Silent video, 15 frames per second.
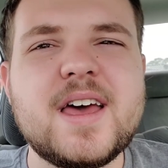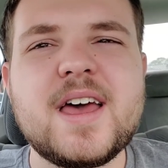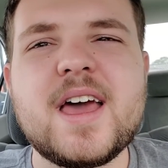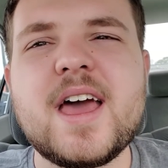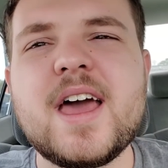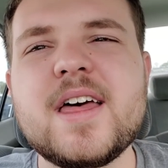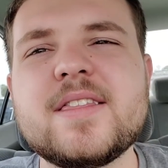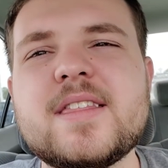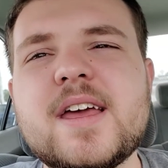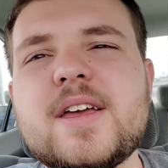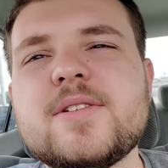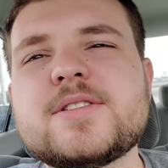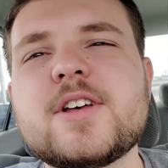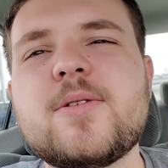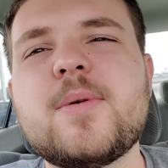And thank
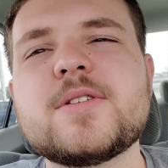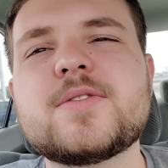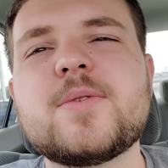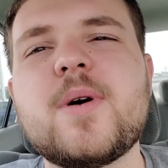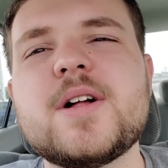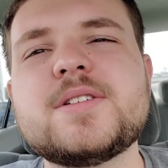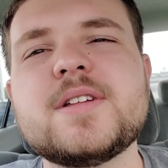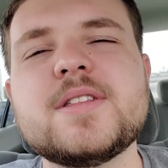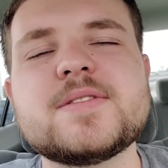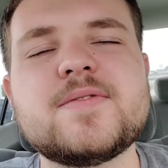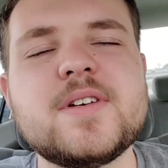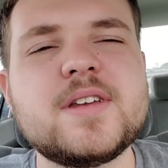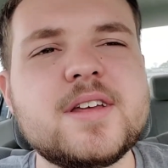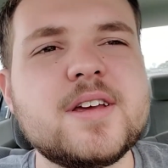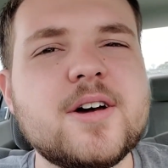you so much for watching this
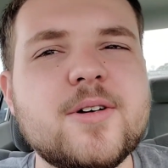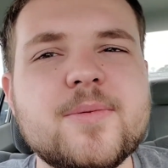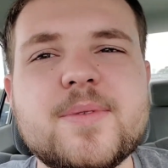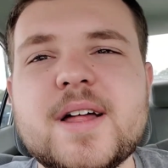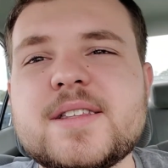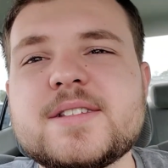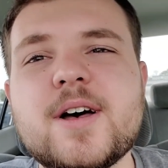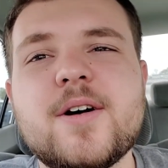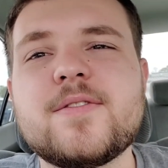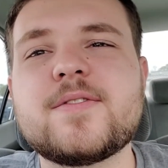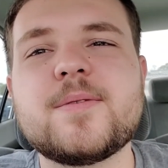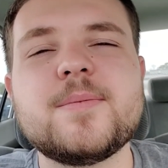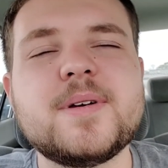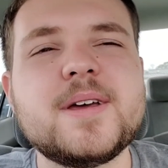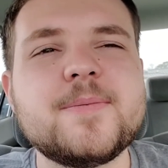video. That's all
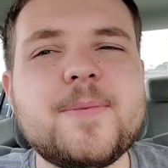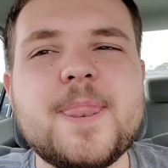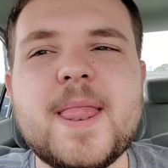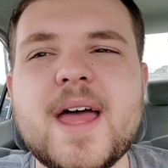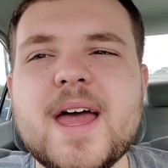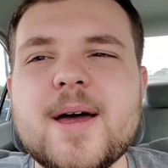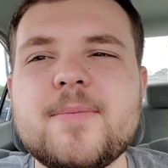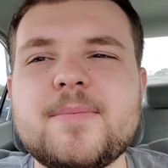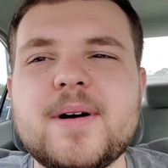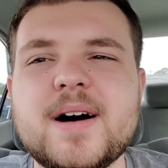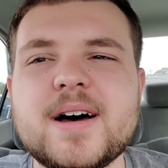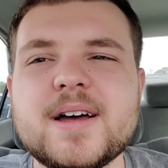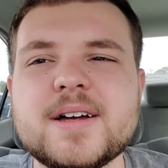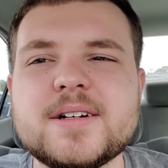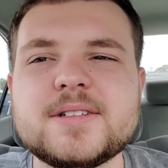from me, and
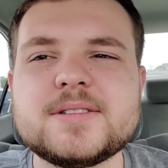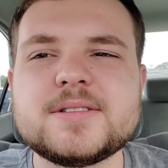bye.